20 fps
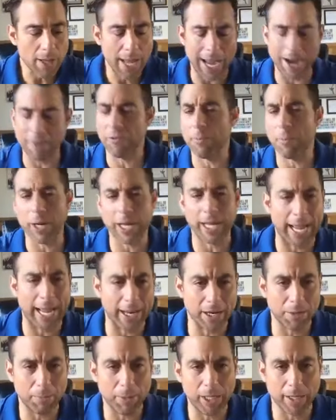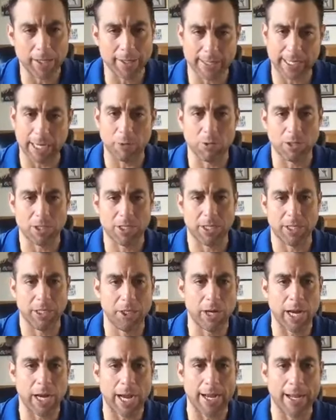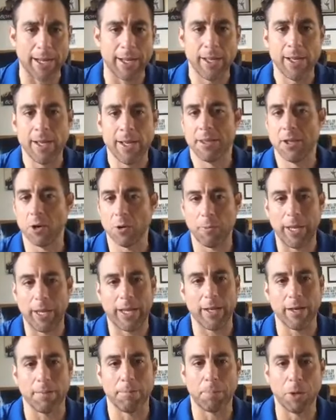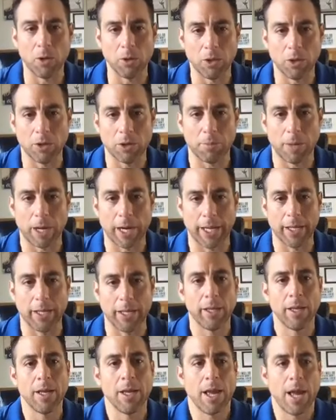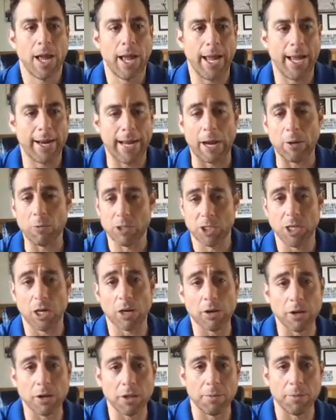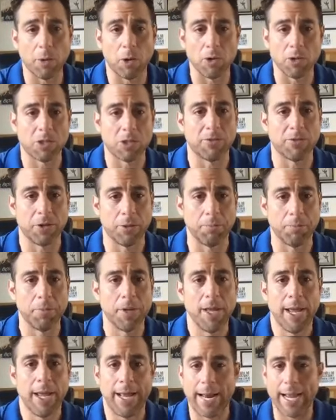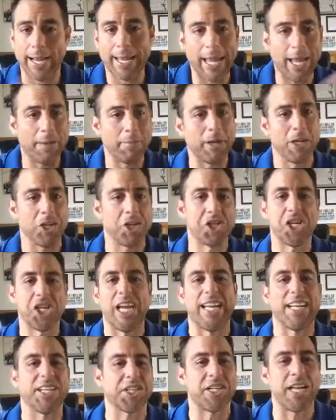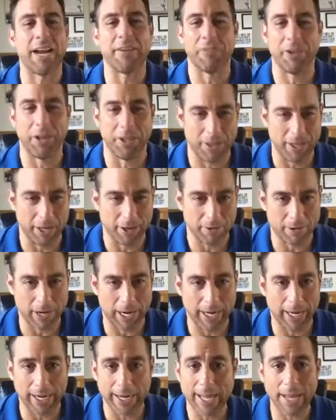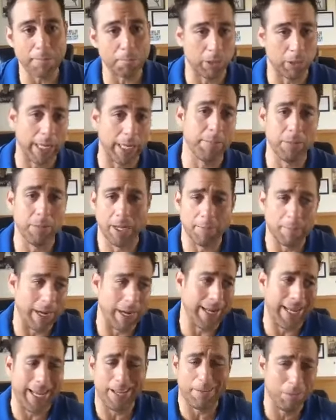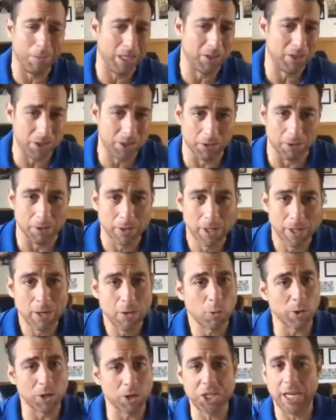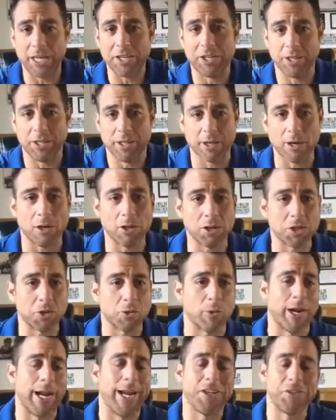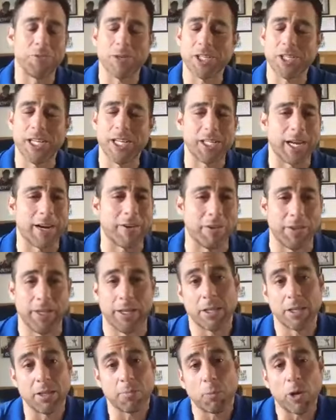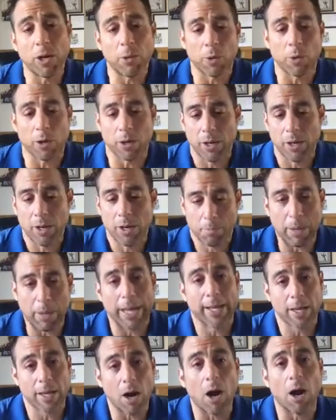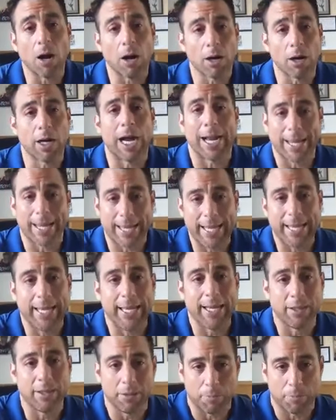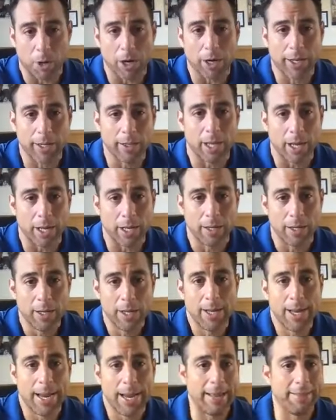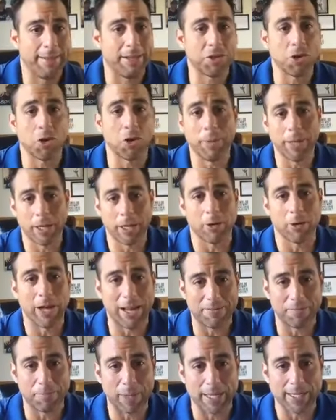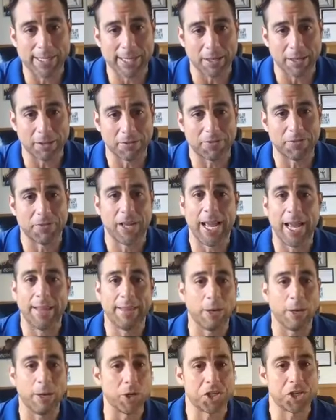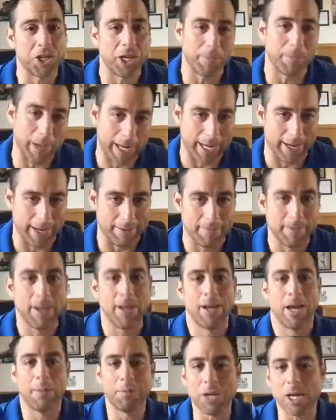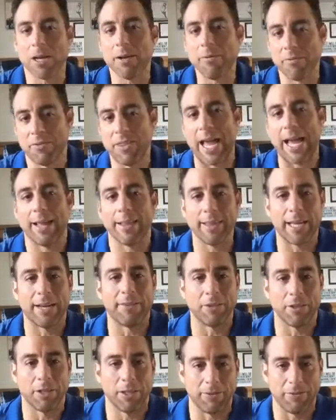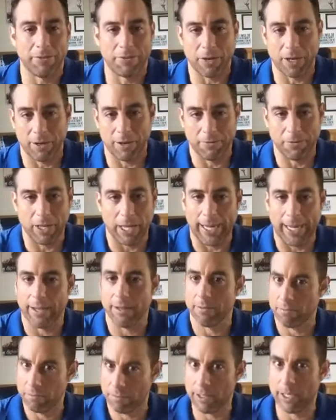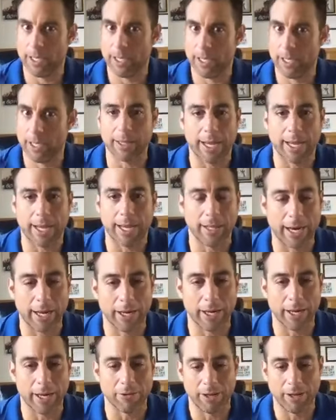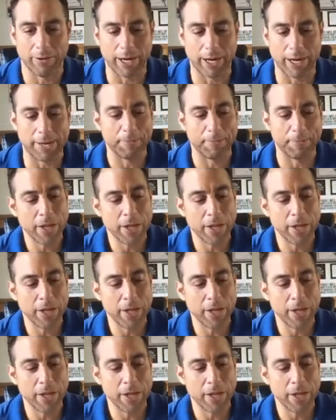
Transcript: Everybody hated me because I was the new guy. They were making a boatload of money and I was younger than most of them. And I came in and changed everything, right? I can't blame them. I'd hate me too. We're changing the culture. We're changing everything, to the point where my car got keyed in the parking lot and they told me to go F myself and they wouldn't shake my hand. I'm talking of that level of like, get the hell out of here, Ricky, right?